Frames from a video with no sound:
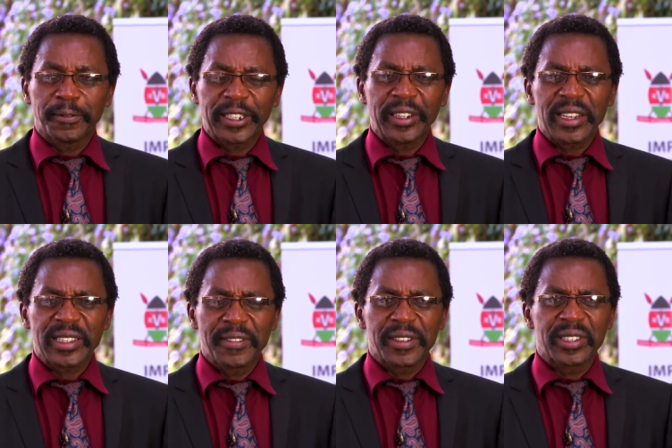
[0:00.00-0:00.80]
veterinary
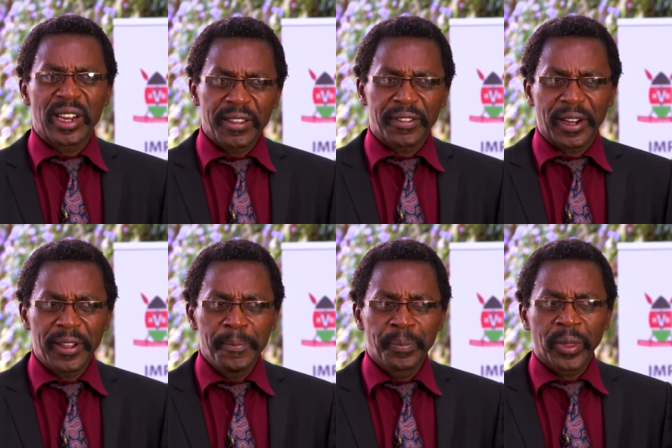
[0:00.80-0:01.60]
service
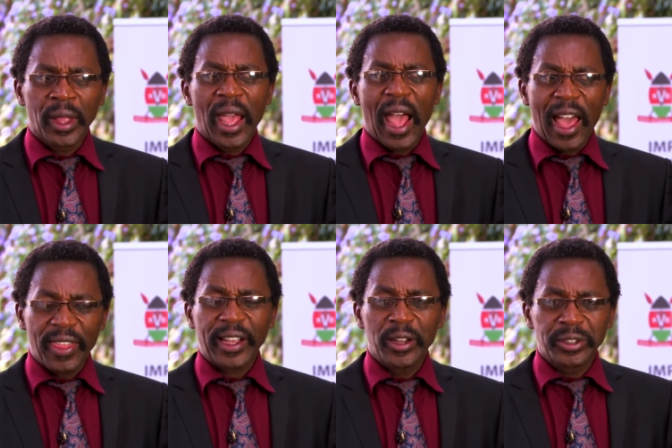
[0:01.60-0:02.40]
delivery at
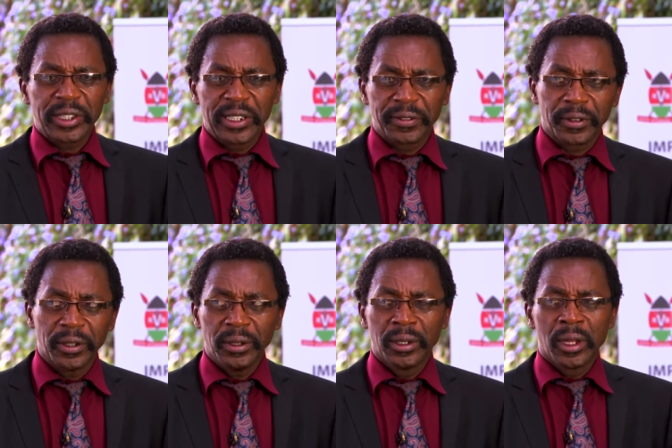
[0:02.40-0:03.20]
the county
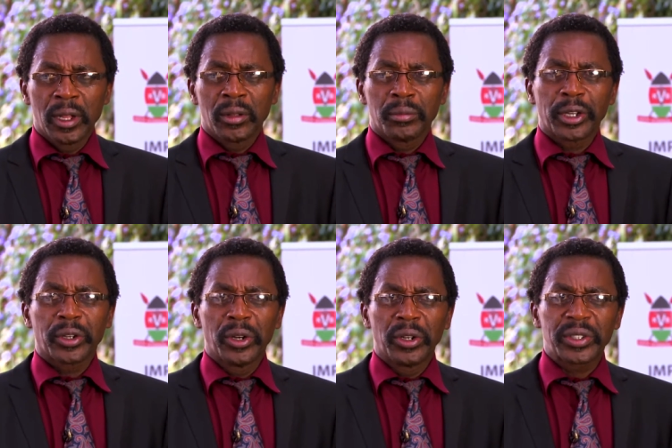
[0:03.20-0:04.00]
level
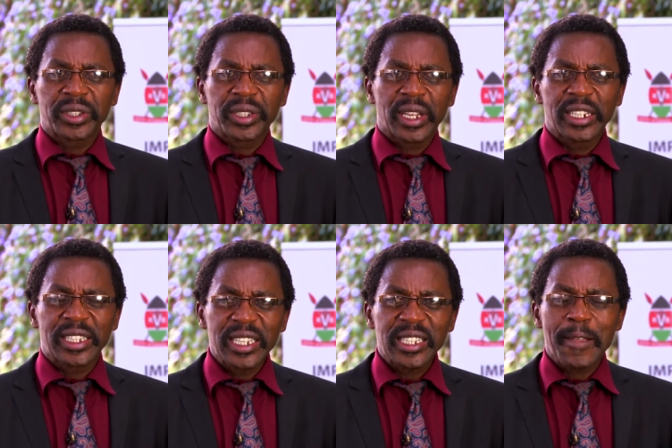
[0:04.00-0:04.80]
because
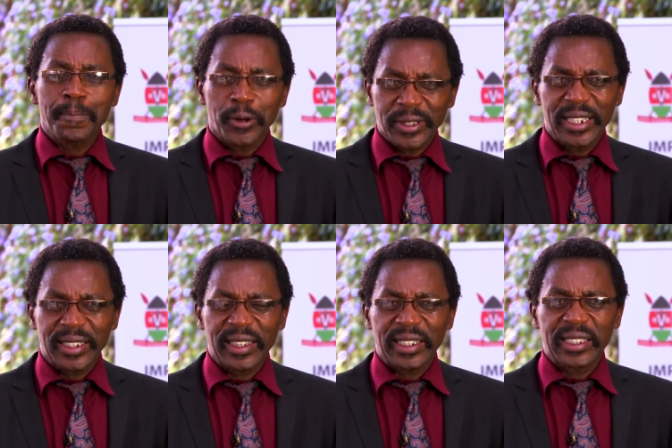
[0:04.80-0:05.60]
it is
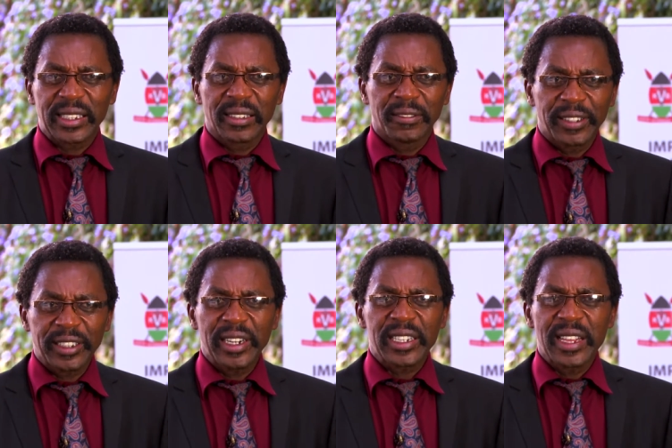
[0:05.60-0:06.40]
important that
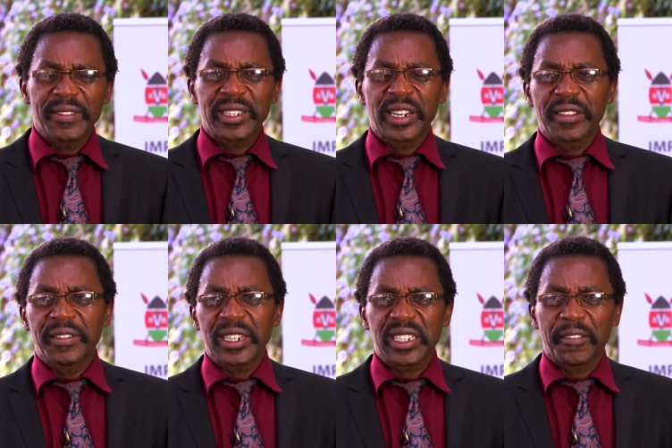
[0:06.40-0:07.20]
veterinary service
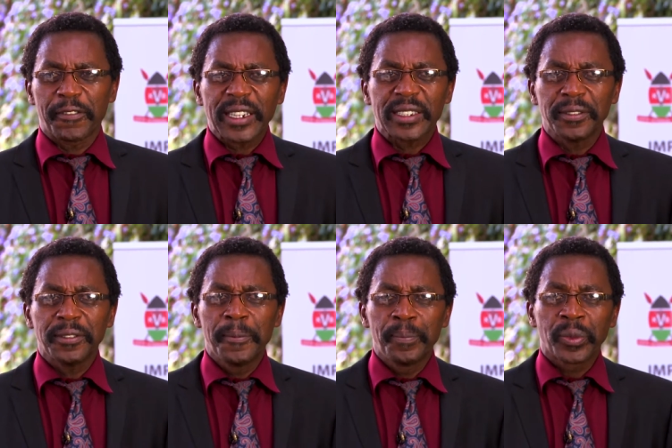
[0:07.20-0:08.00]
delivery is effective
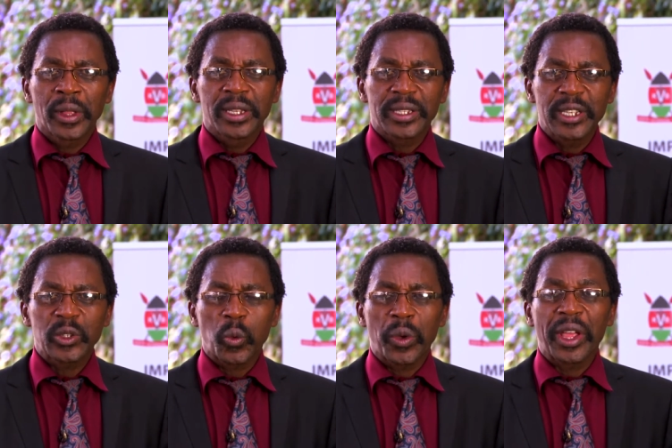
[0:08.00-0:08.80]

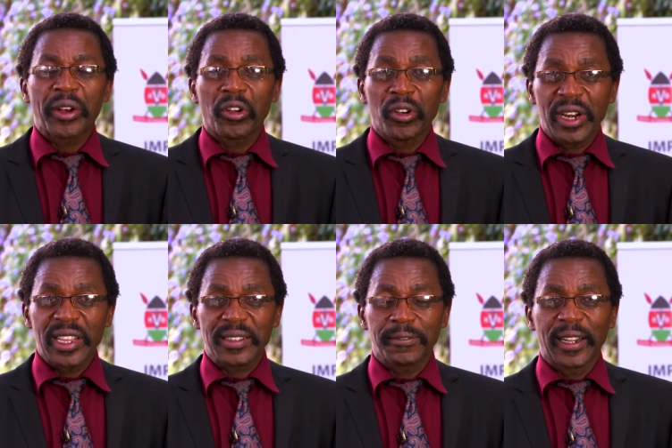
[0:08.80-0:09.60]
since we
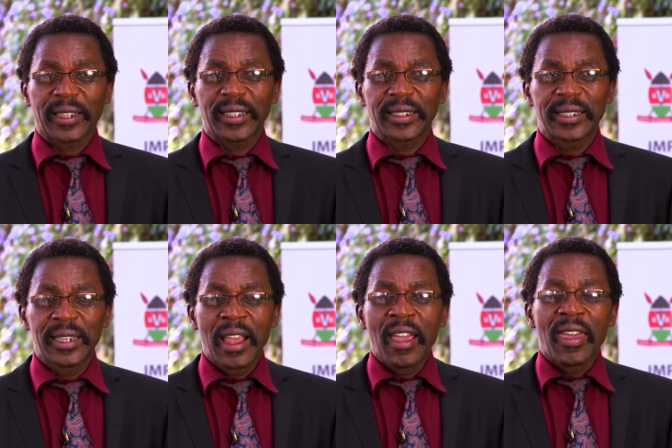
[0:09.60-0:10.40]
recognize the fact that
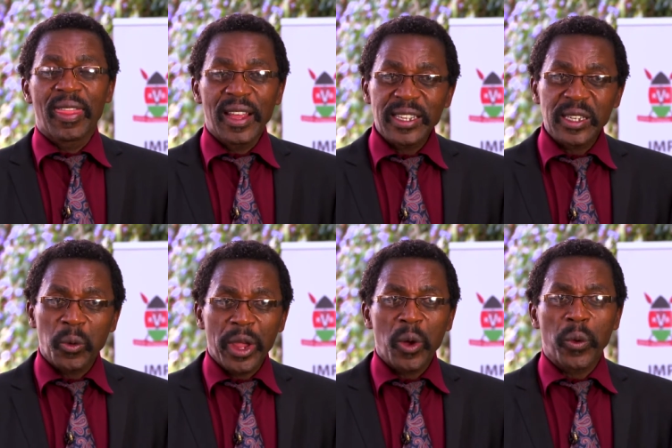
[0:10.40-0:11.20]
that is the
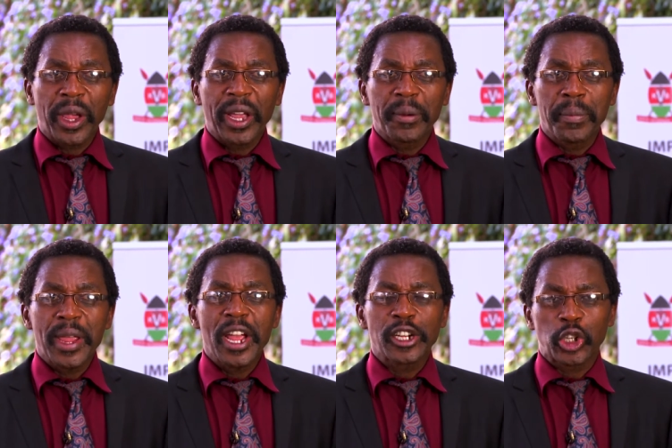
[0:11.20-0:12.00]
way we can
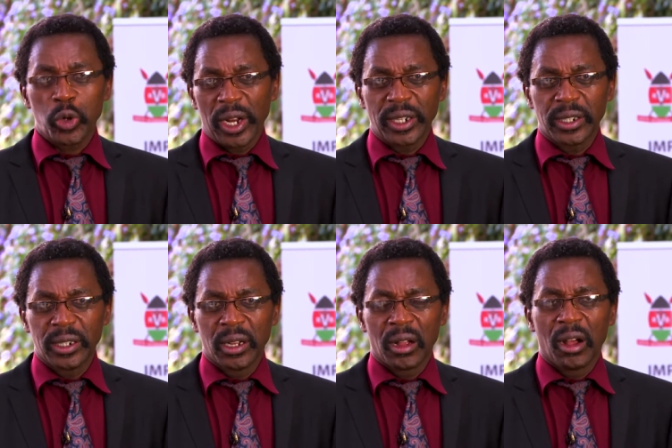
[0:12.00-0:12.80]
be assured
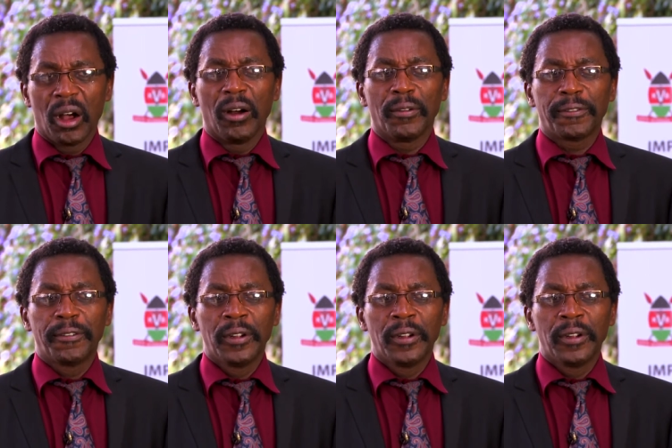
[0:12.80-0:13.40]
of